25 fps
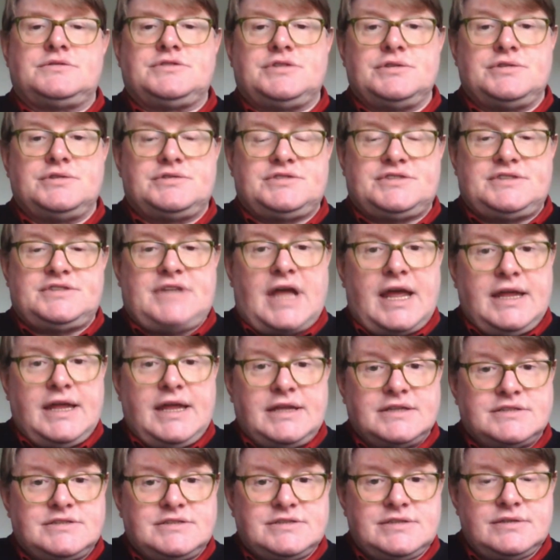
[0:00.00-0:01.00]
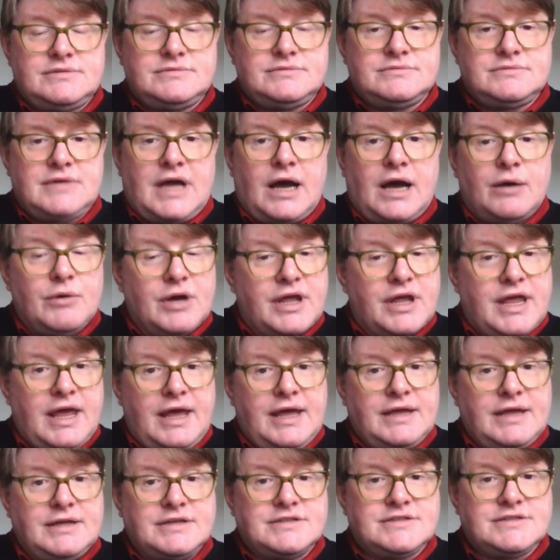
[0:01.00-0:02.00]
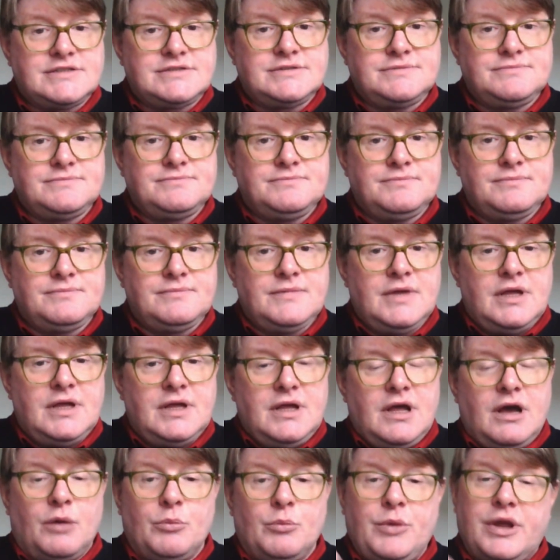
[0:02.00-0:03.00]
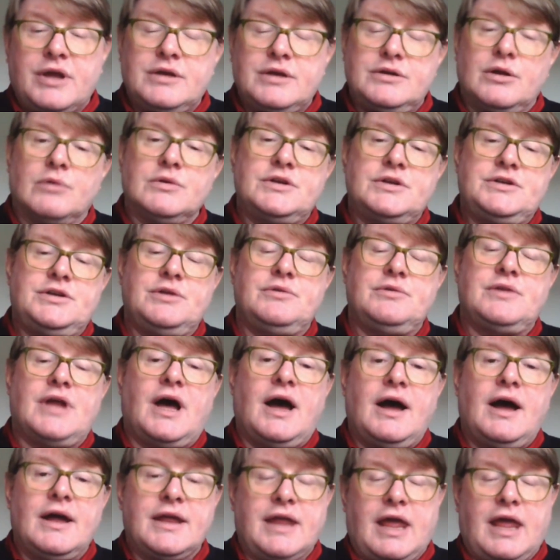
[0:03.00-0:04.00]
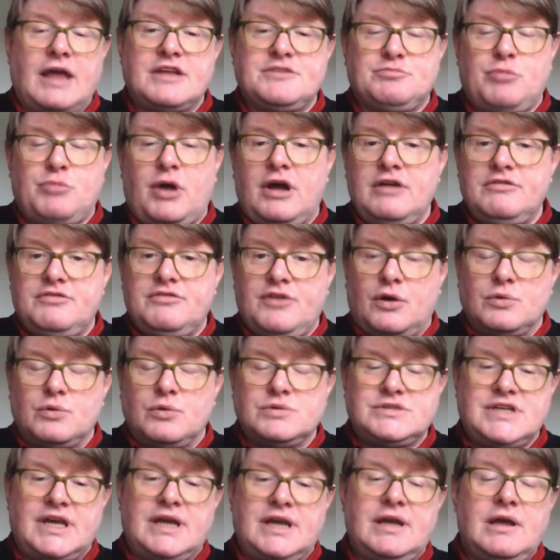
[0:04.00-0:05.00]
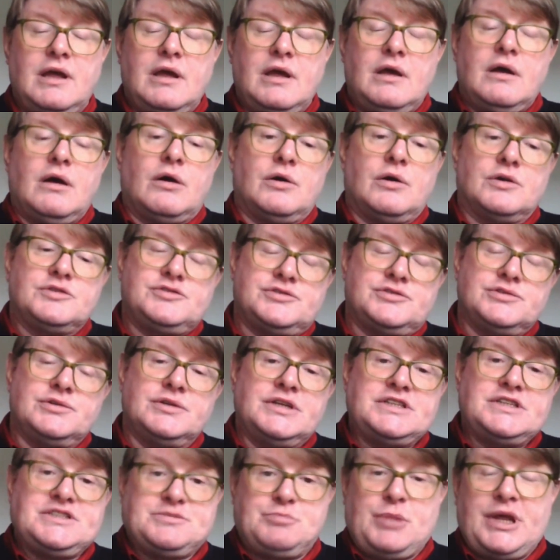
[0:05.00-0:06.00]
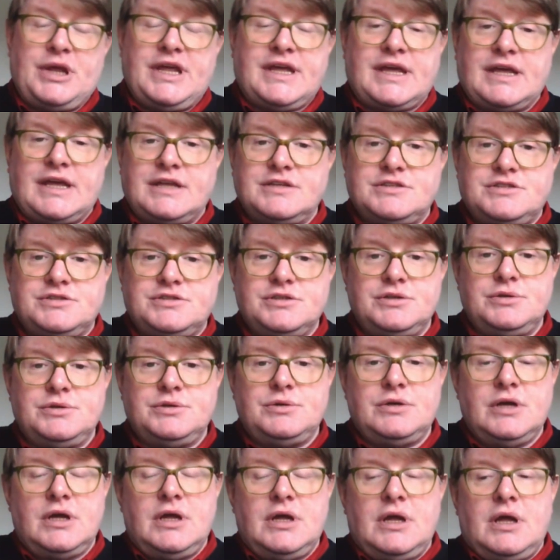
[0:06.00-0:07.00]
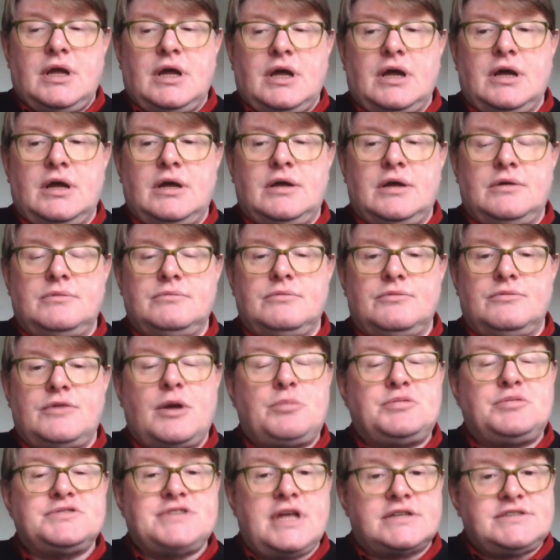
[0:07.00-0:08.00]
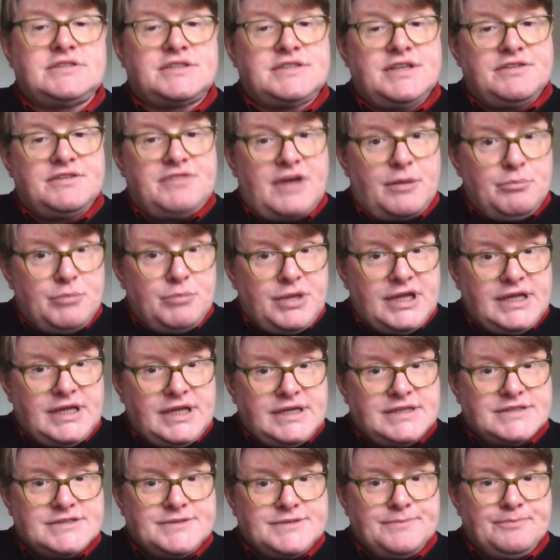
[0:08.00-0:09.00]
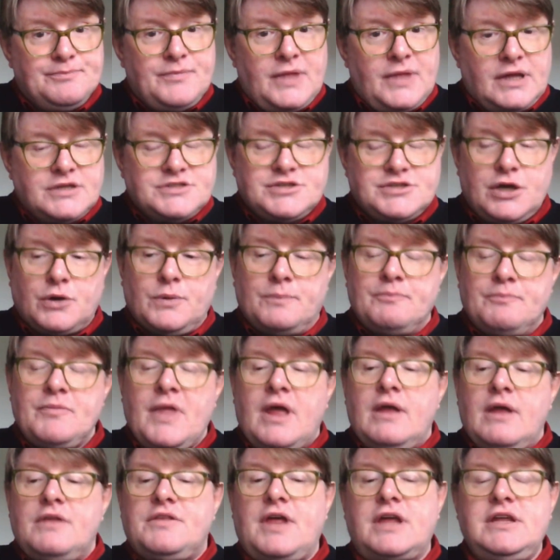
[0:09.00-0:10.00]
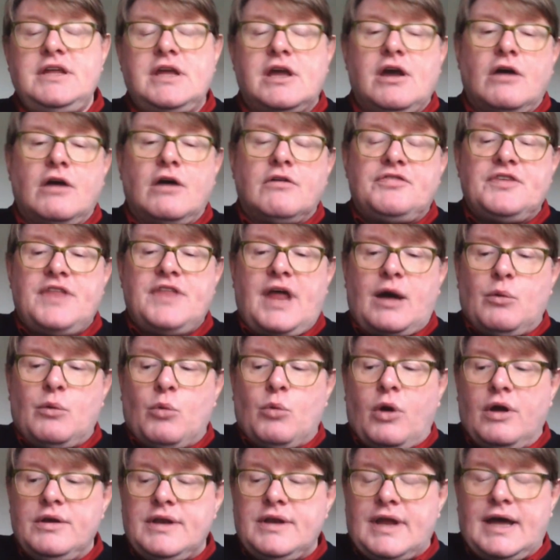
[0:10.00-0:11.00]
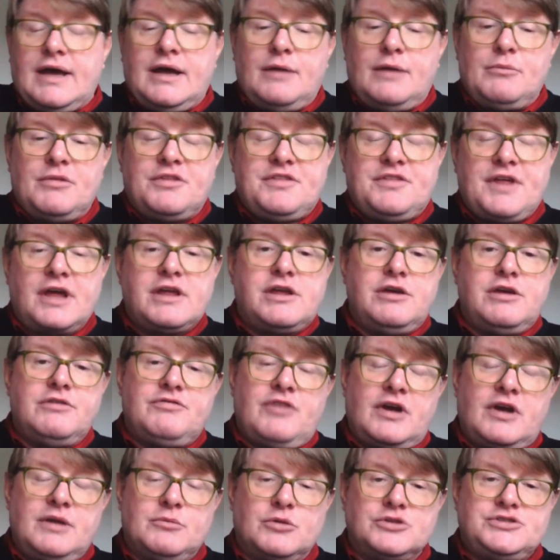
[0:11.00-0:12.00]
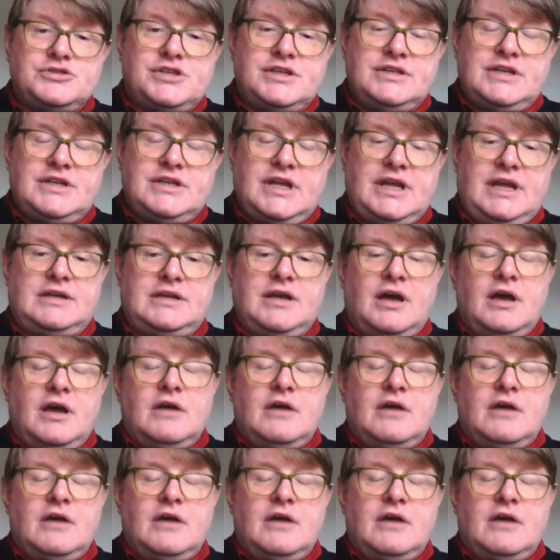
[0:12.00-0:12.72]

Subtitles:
state our case. And we can only do that, I guess, by voting, or certainly speaking to representative MPs. So there you go for that one. Thank you very much indeed